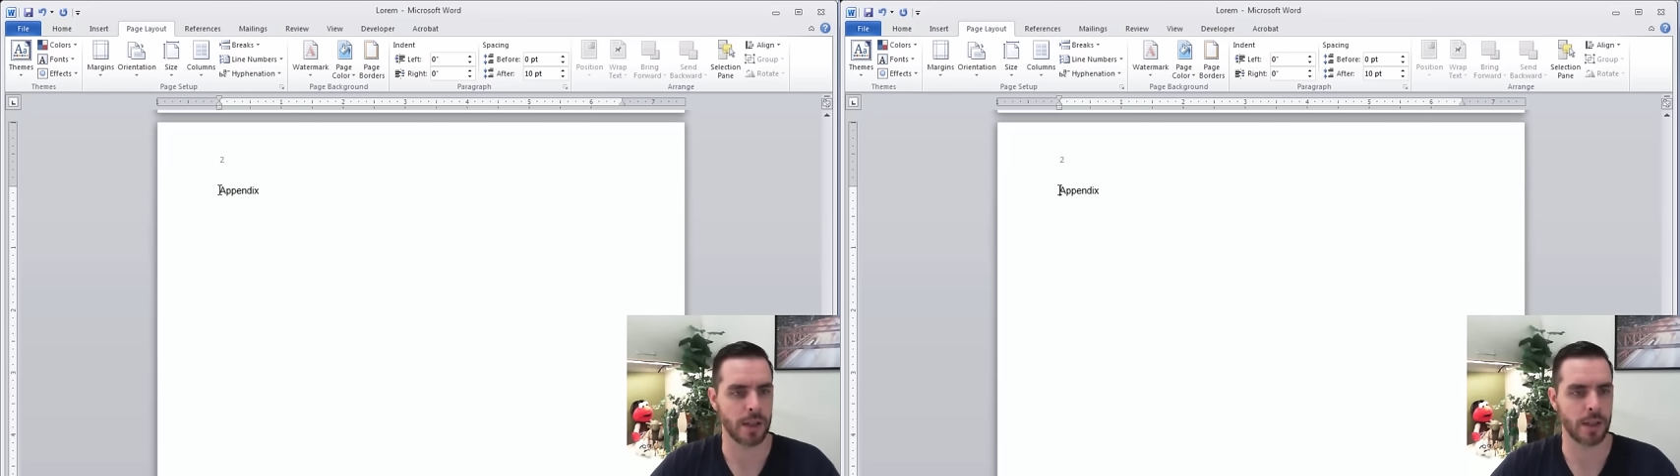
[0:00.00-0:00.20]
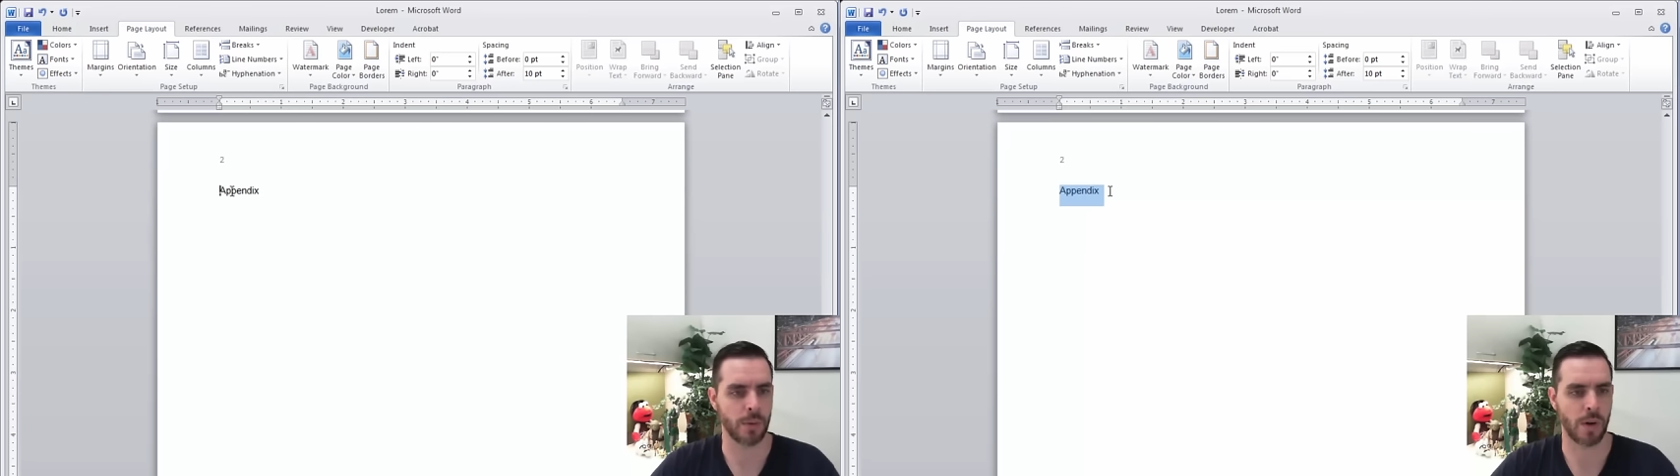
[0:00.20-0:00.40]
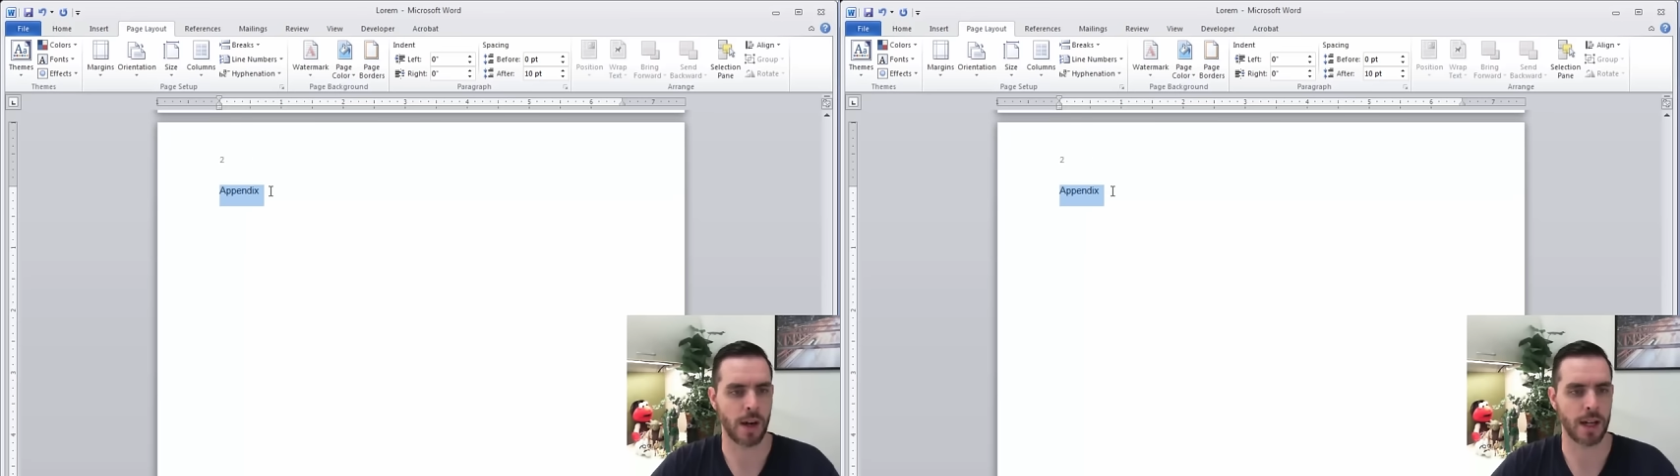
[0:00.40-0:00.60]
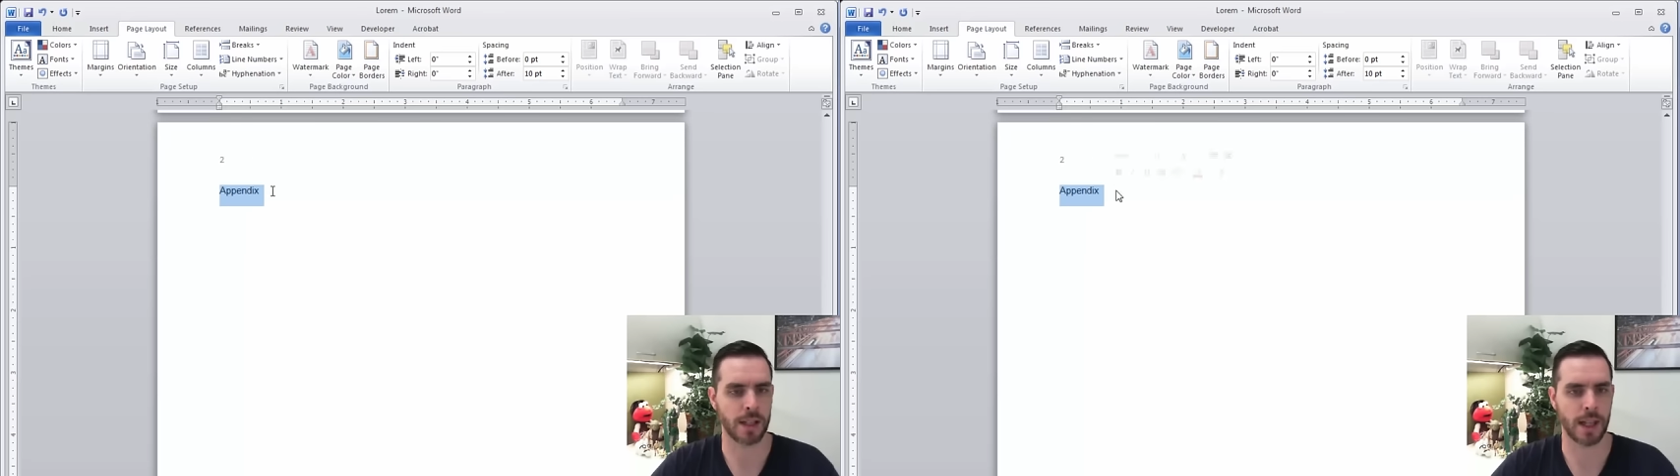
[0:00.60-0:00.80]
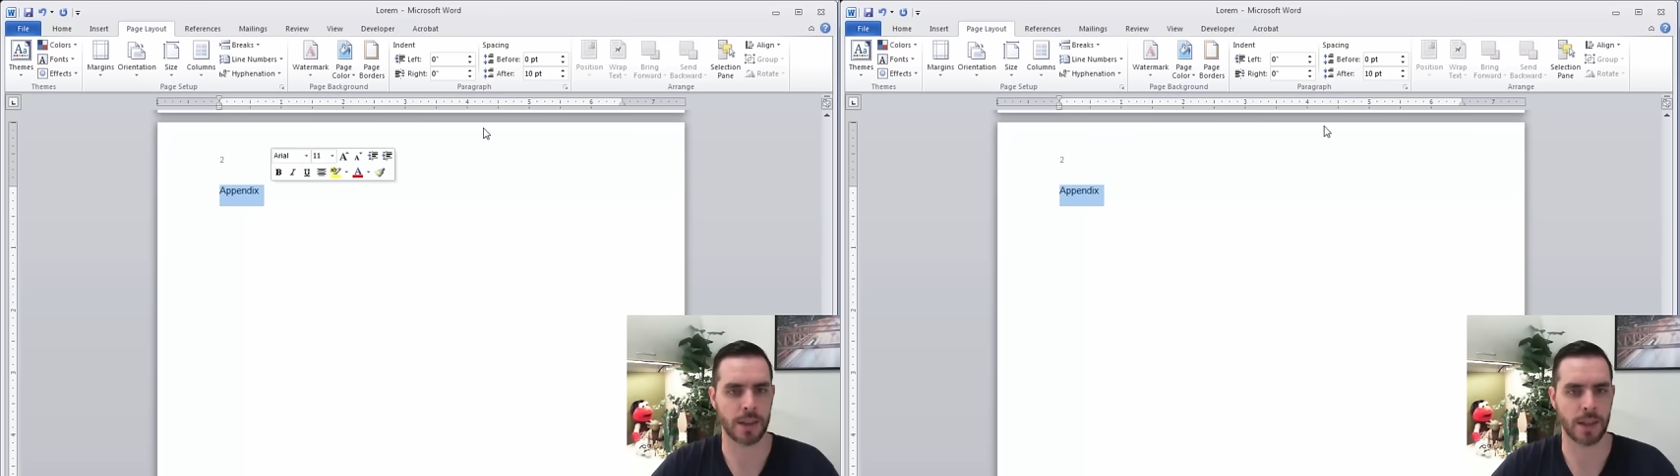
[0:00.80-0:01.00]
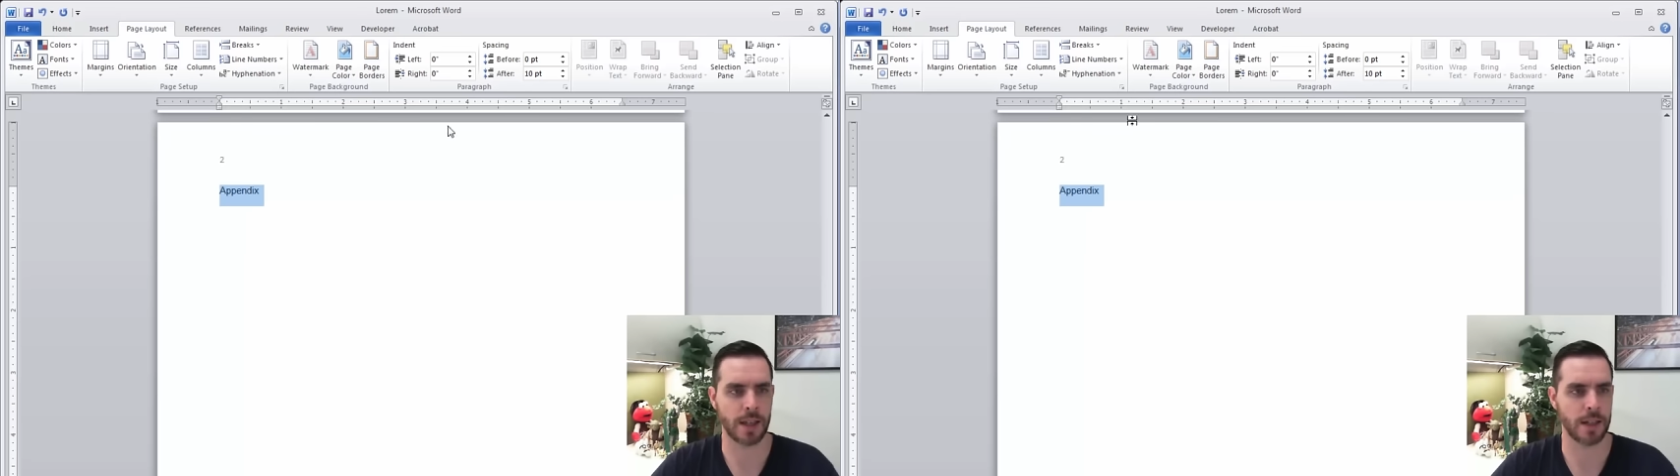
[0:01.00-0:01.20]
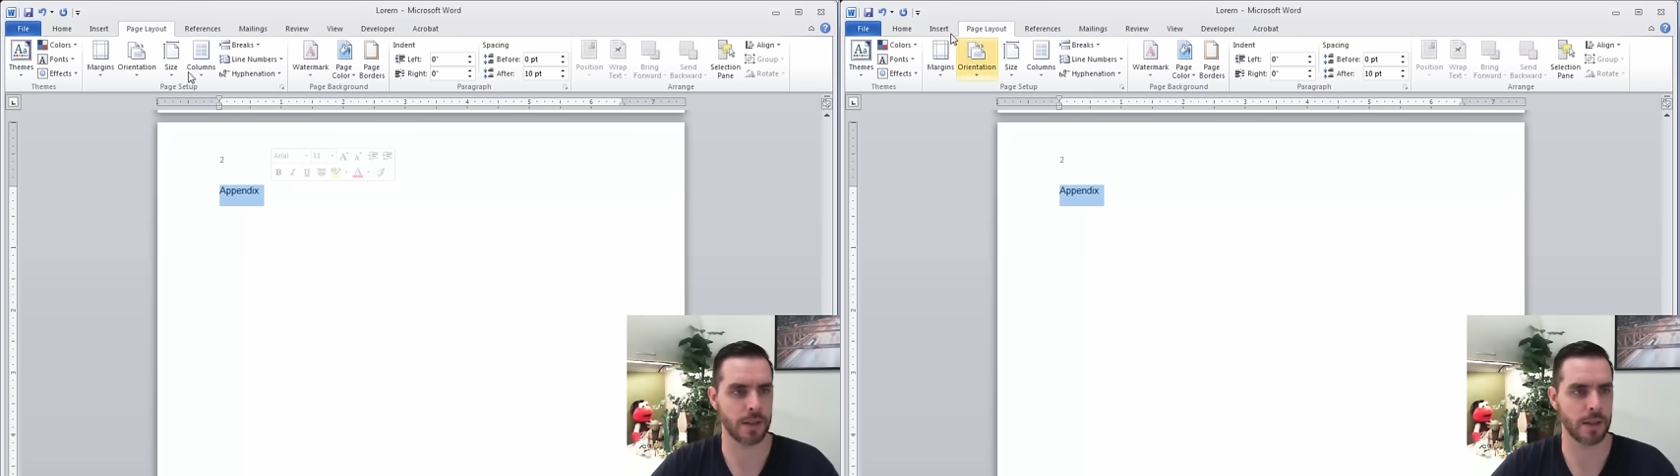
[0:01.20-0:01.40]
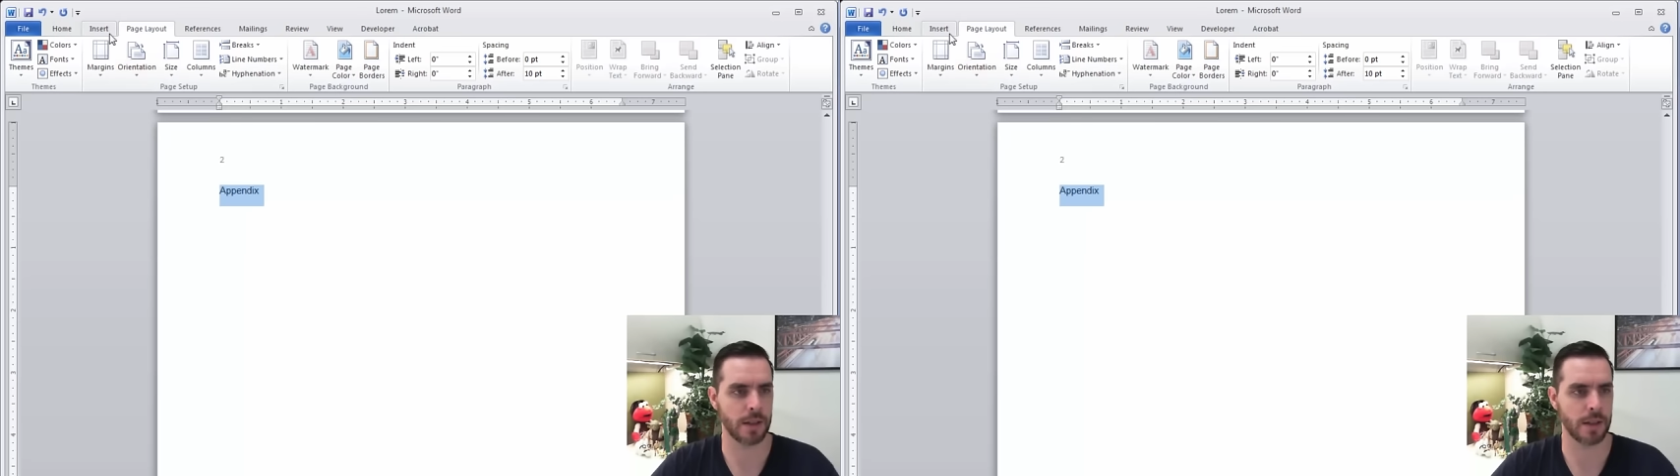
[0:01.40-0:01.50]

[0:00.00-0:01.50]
And then we'll highlight that.